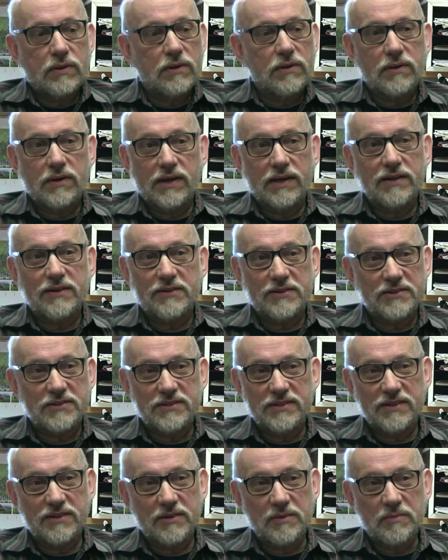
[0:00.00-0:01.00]
our
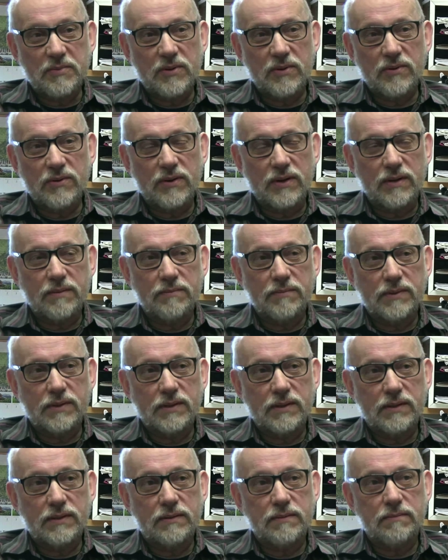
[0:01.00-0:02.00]
adults in our program,
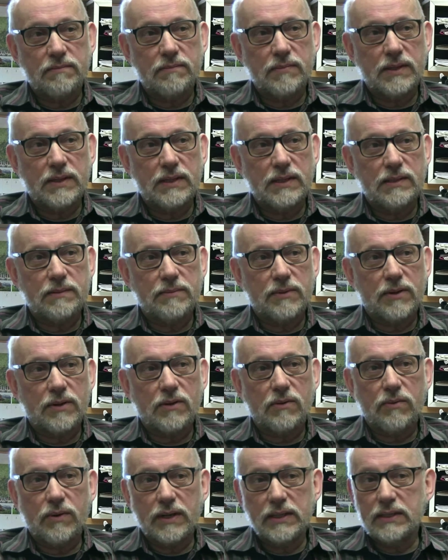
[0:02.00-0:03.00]
many of them are
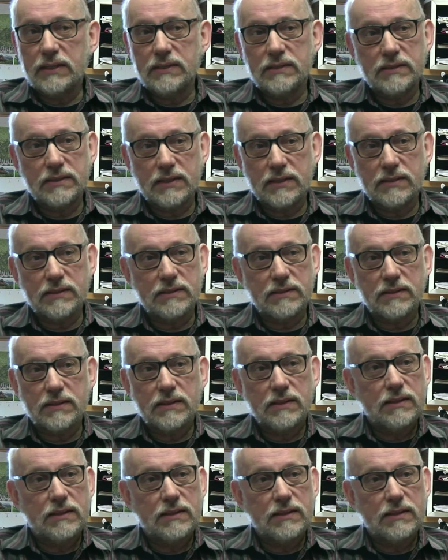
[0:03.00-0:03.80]
quite content